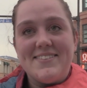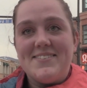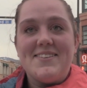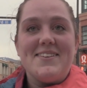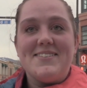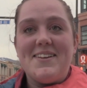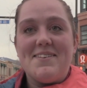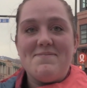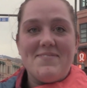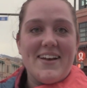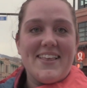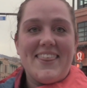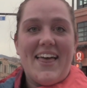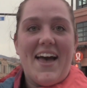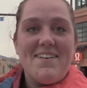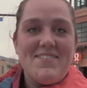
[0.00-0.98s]
So something like
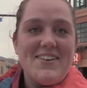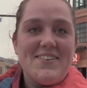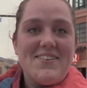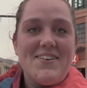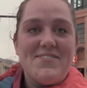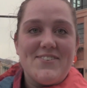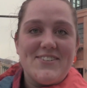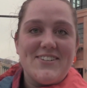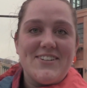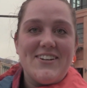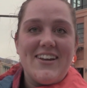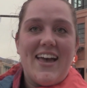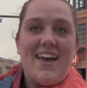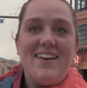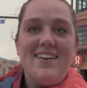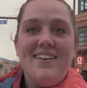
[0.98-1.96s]
that. We don't know for sure
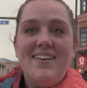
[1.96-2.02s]
yet.